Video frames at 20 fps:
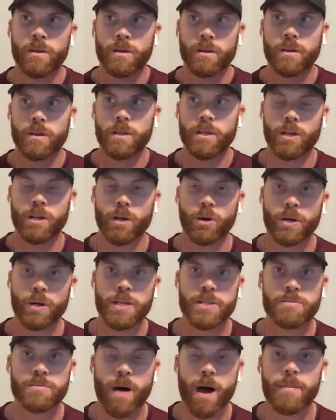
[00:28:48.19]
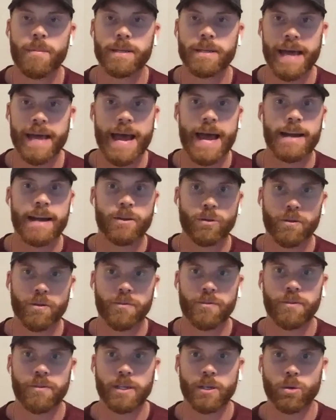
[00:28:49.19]
you know, is mom and dad going to
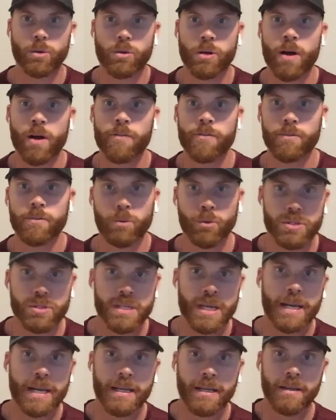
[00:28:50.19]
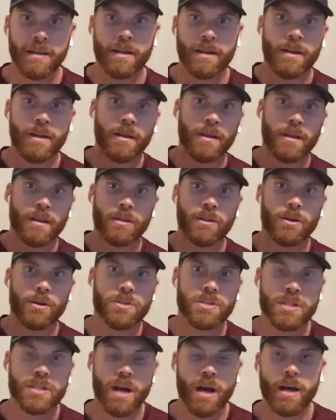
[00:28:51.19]
feel comfortable sending their
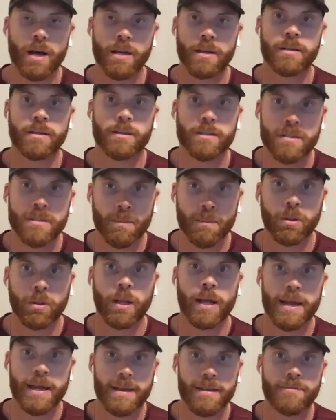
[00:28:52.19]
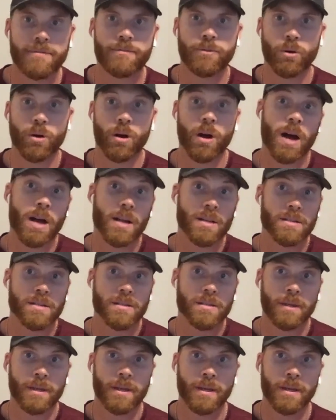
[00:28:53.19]
son to play for us?